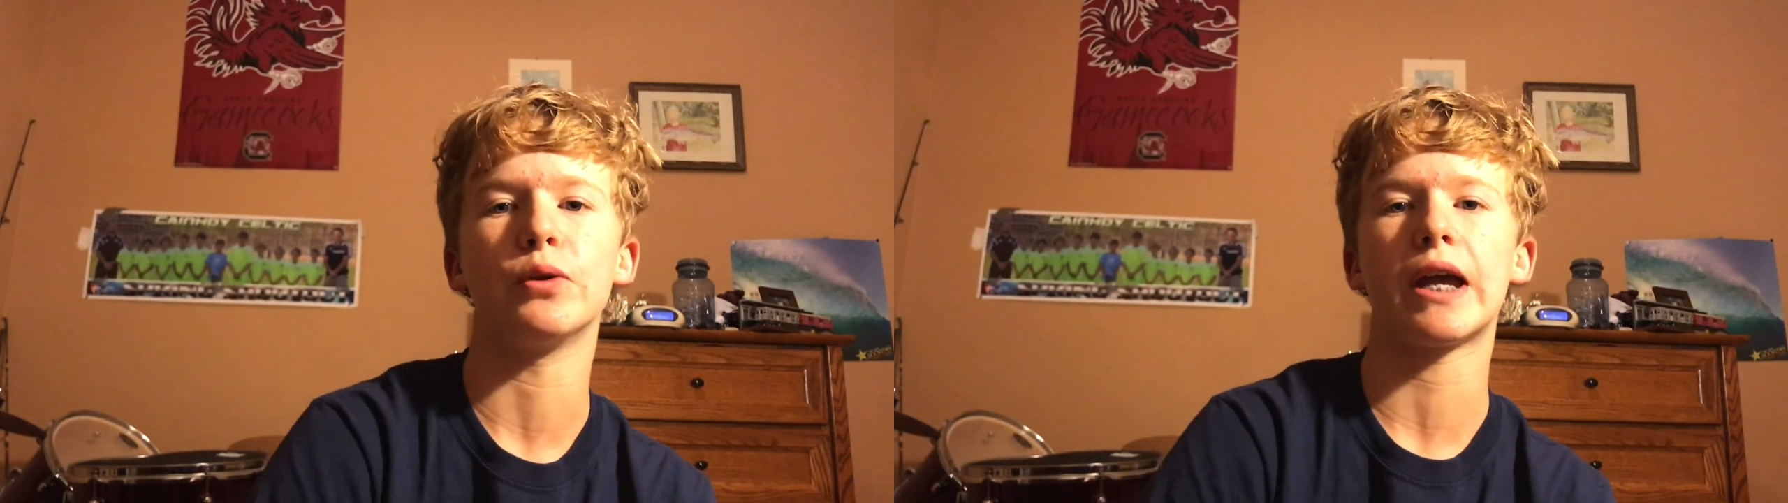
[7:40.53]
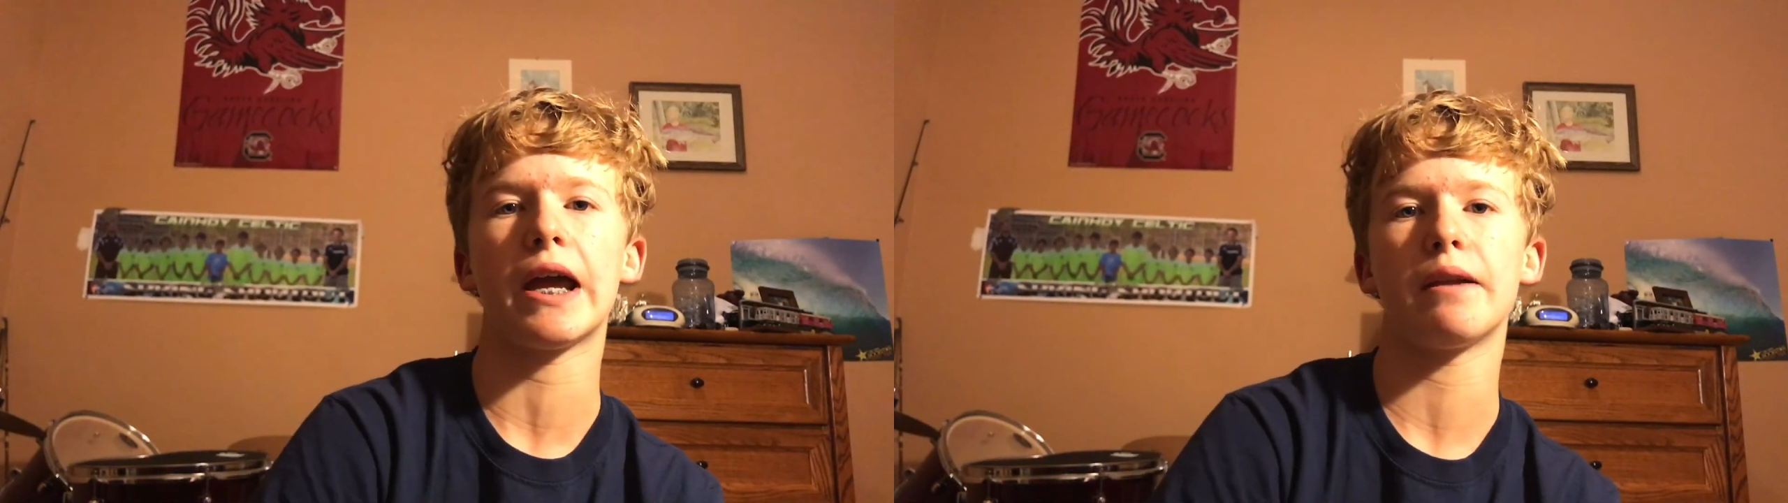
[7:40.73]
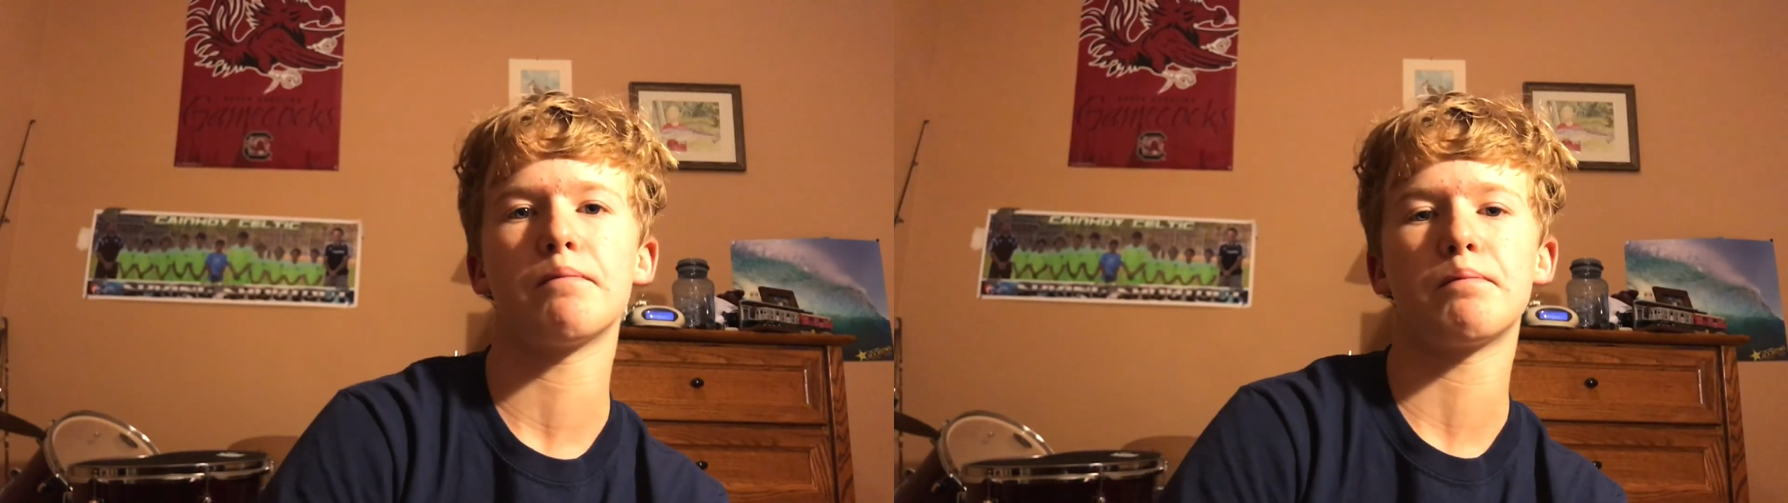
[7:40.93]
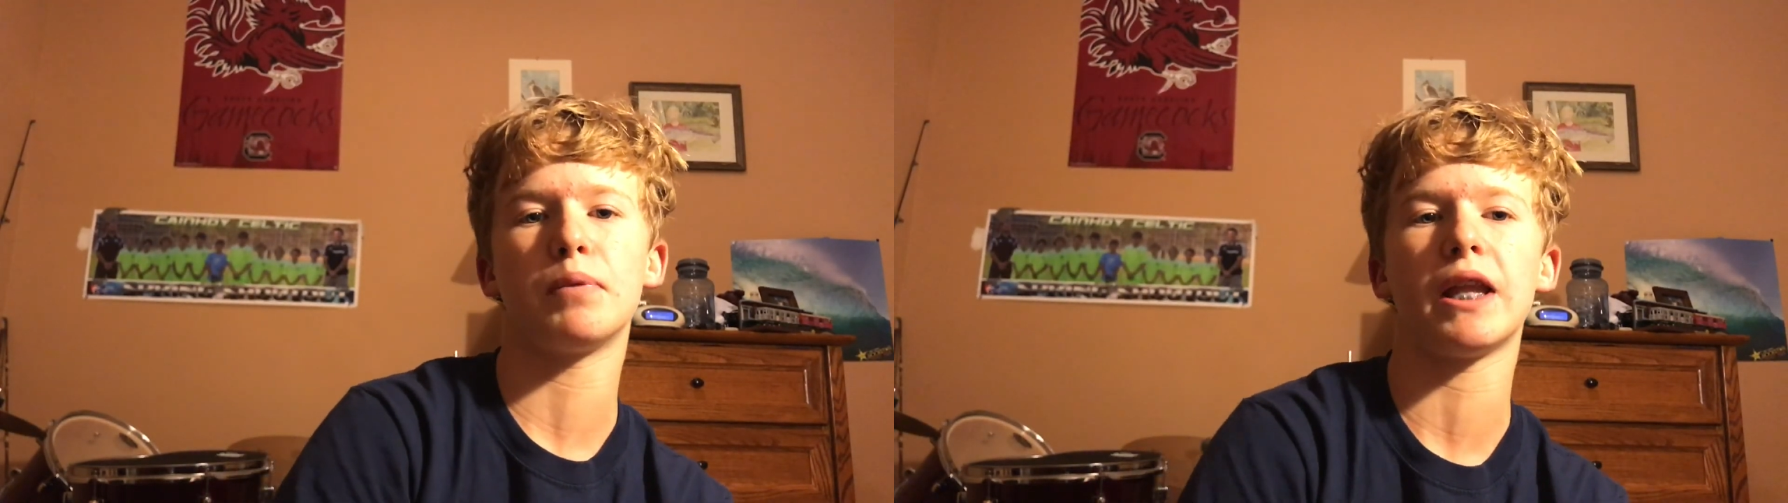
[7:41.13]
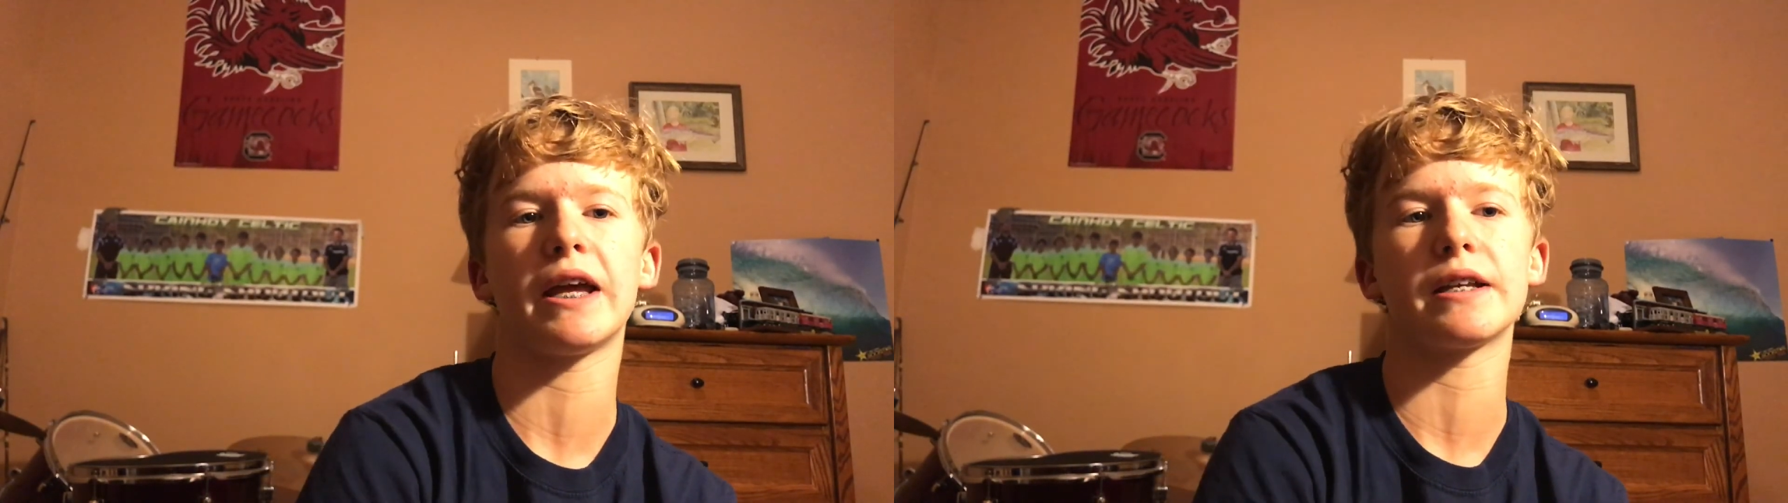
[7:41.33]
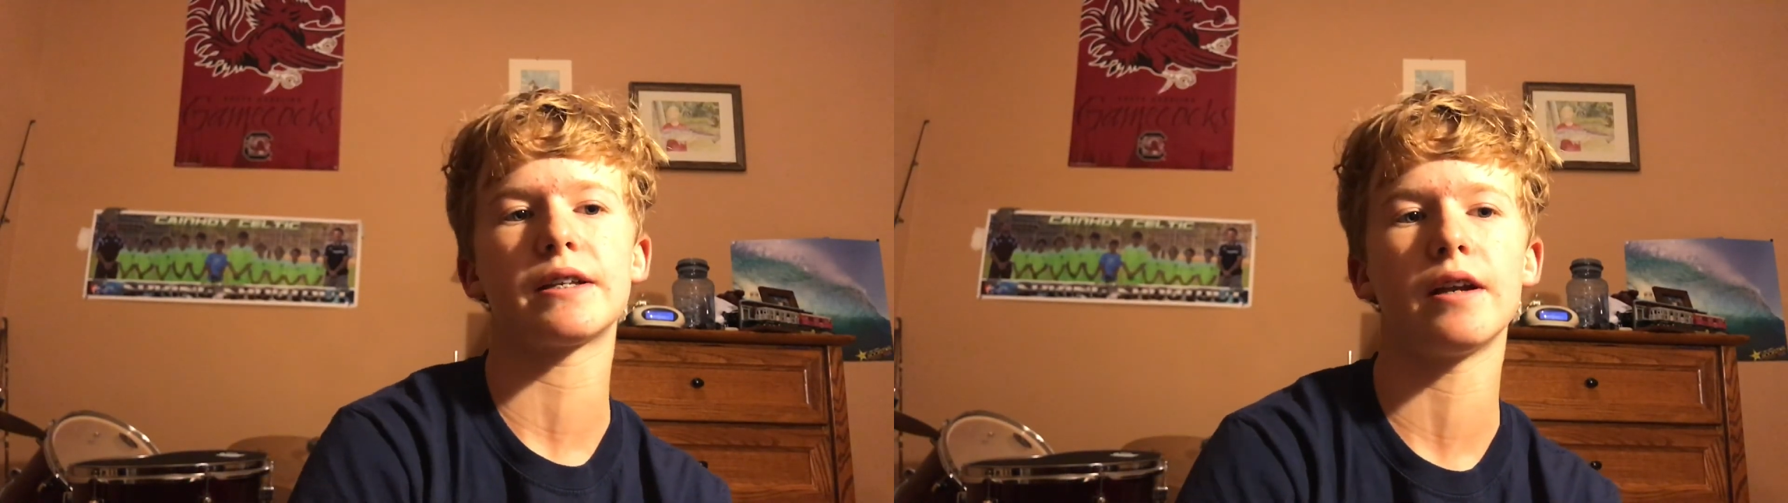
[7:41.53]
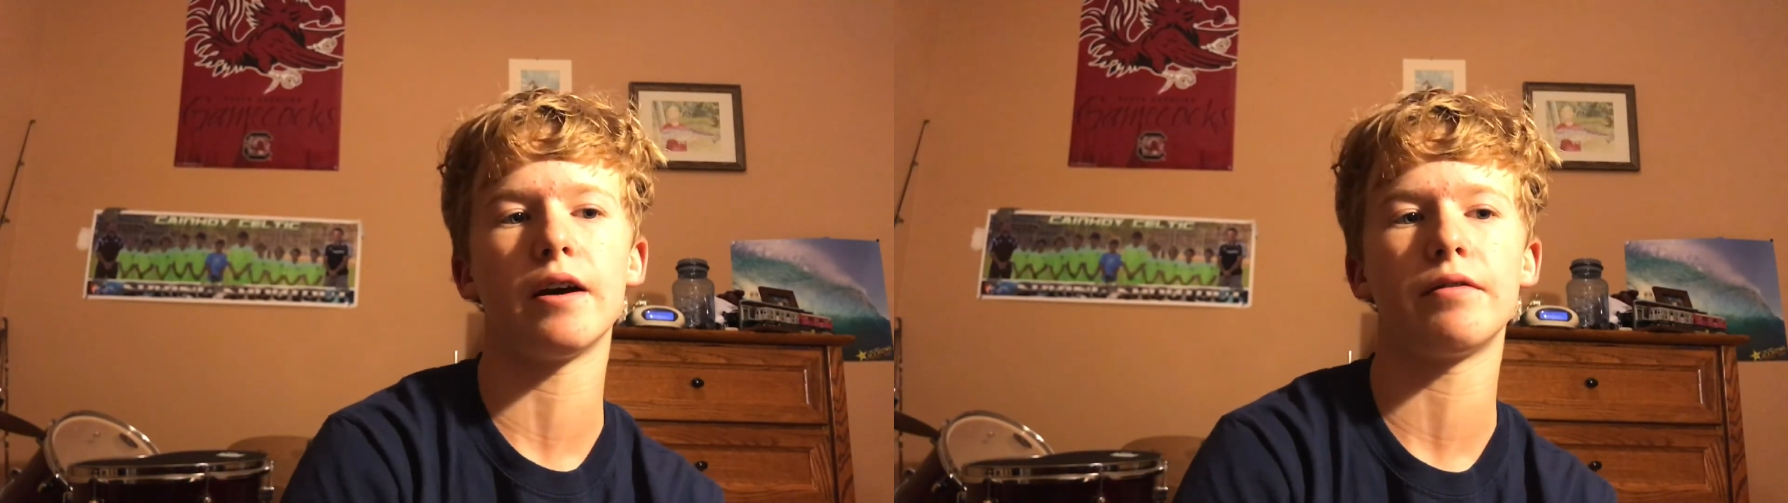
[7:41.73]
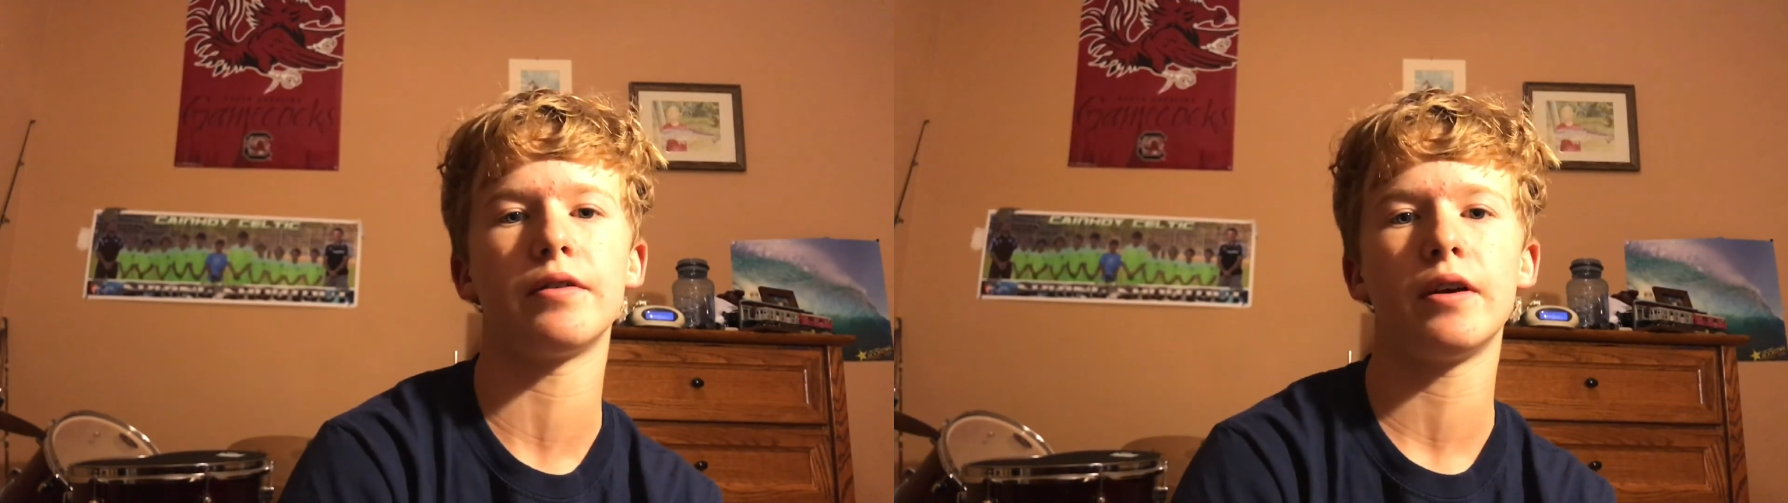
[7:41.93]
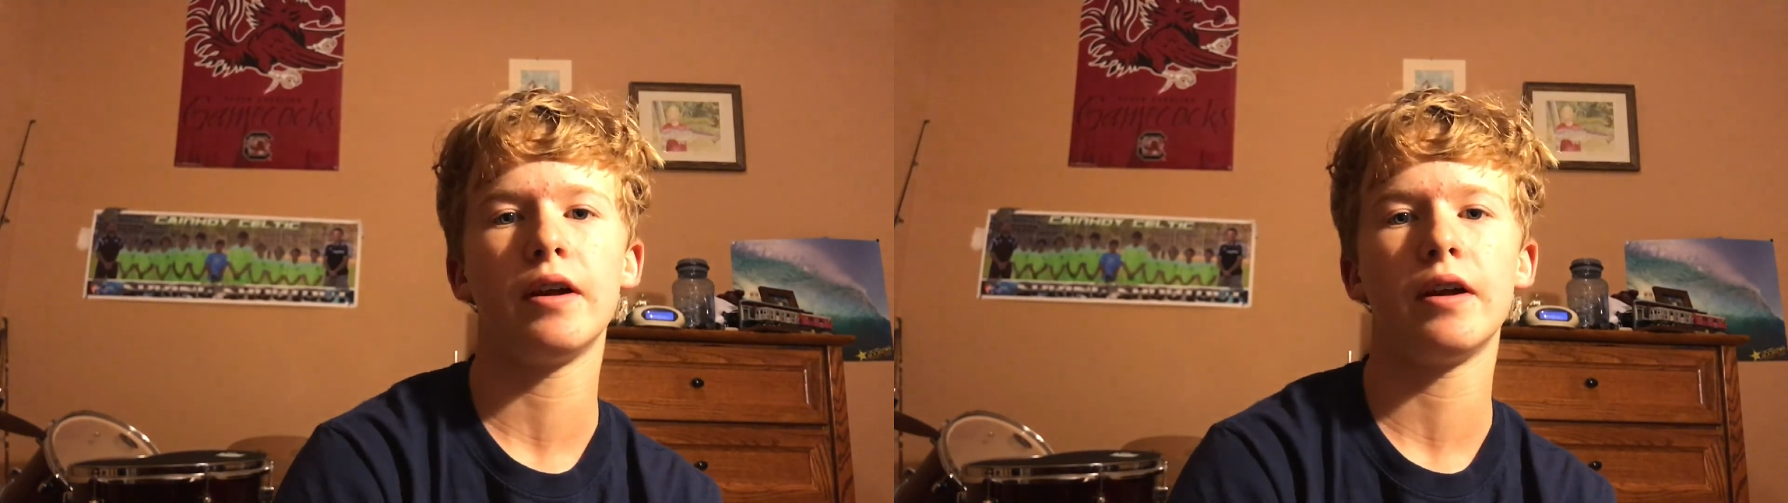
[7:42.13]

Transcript: you can't plant stuff